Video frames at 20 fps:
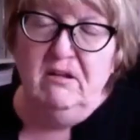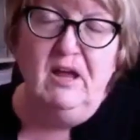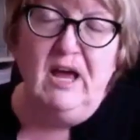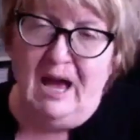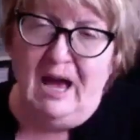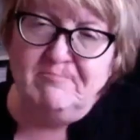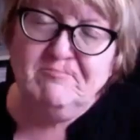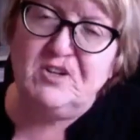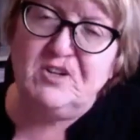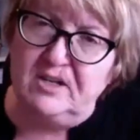
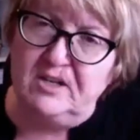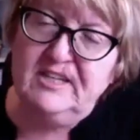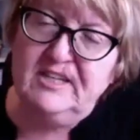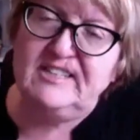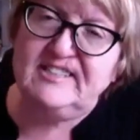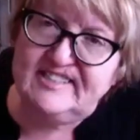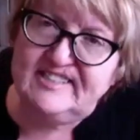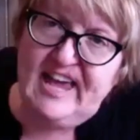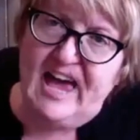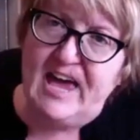I'm going to
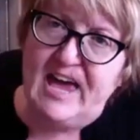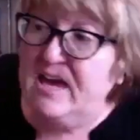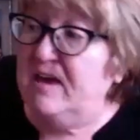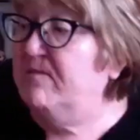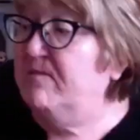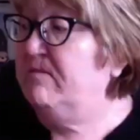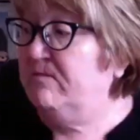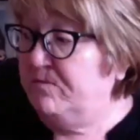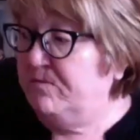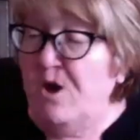say
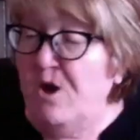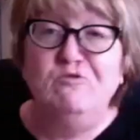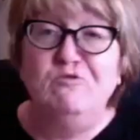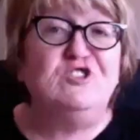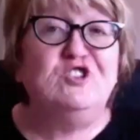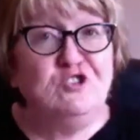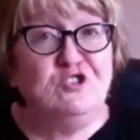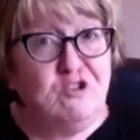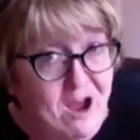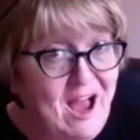those
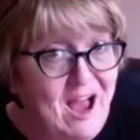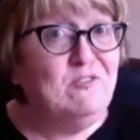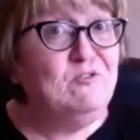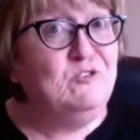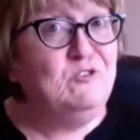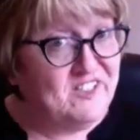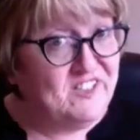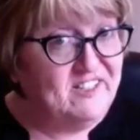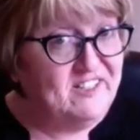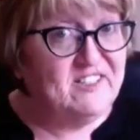
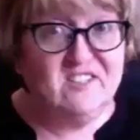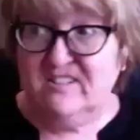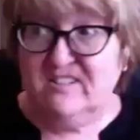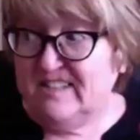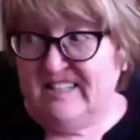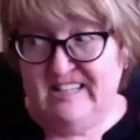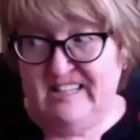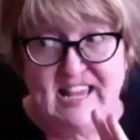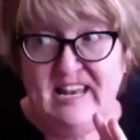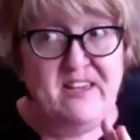trousers, because
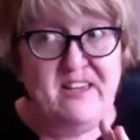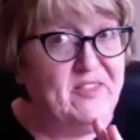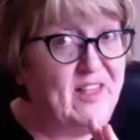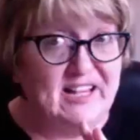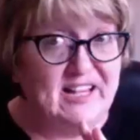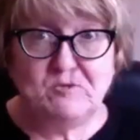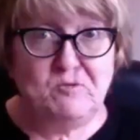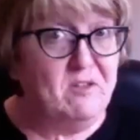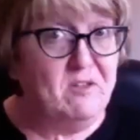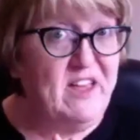clearly
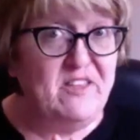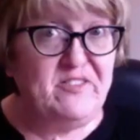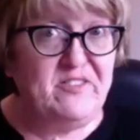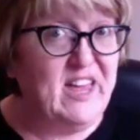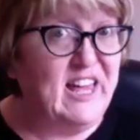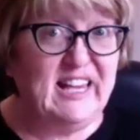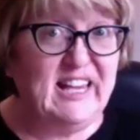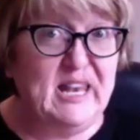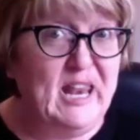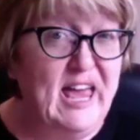that's what they
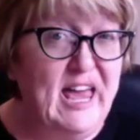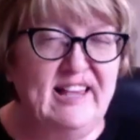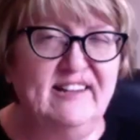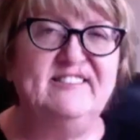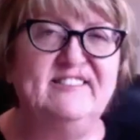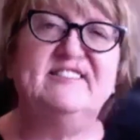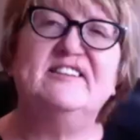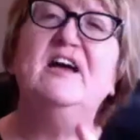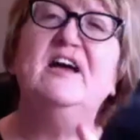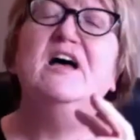think it
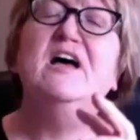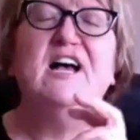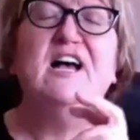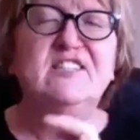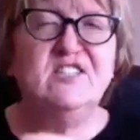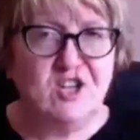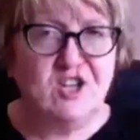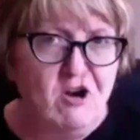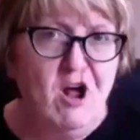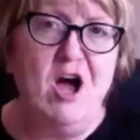is, has
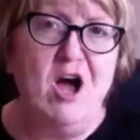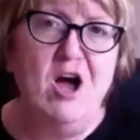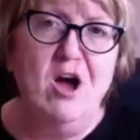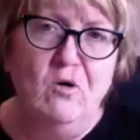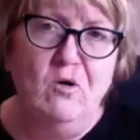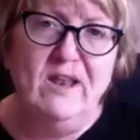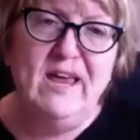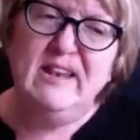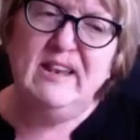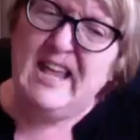got a hole in.